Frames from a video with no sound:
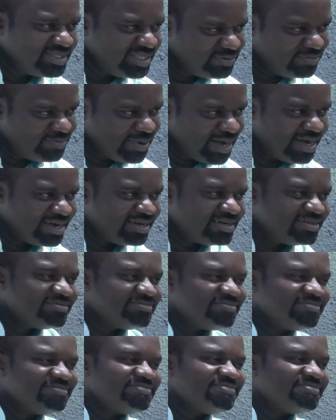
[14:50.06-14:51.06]
This bag.
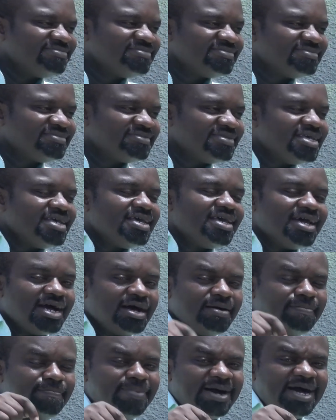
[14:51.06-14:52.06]

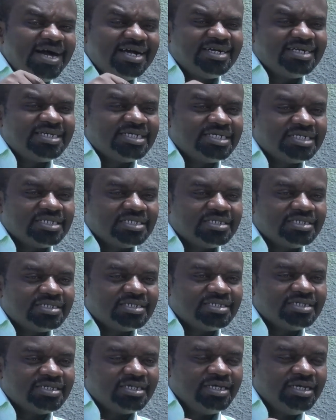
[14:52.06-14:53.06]
A bag
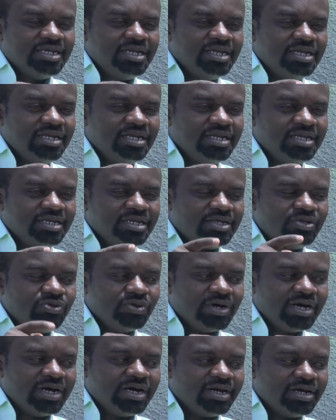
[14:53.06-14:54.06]
in
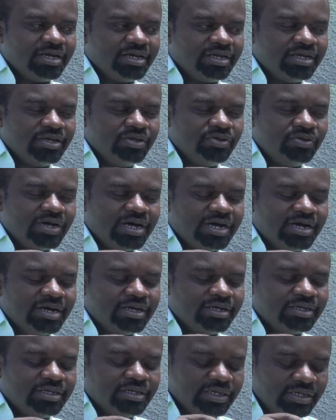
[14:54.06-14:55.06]

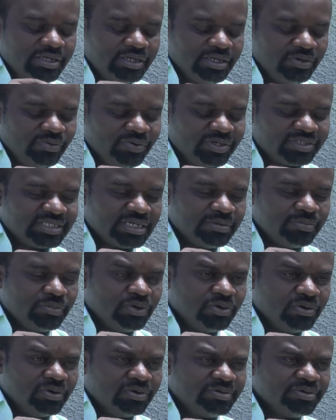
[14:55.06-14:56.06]
Westside
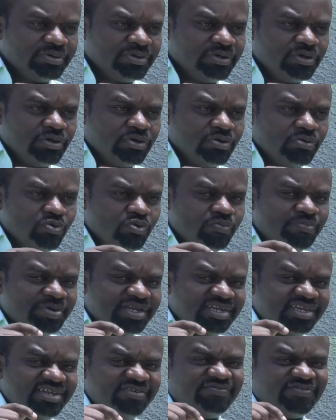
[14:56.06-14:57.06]
Mall will
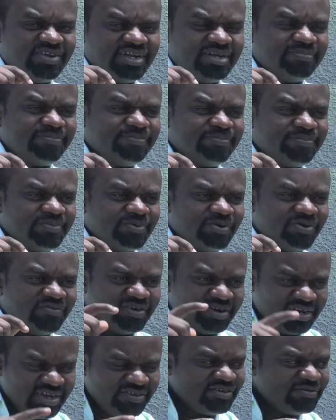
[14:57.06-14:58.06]
be different,
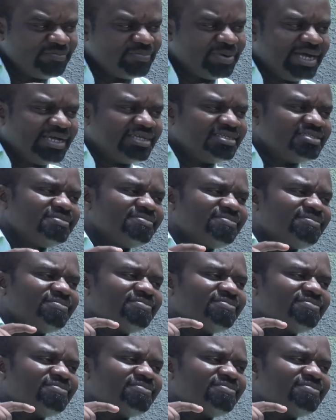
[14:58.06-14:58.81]
of a different price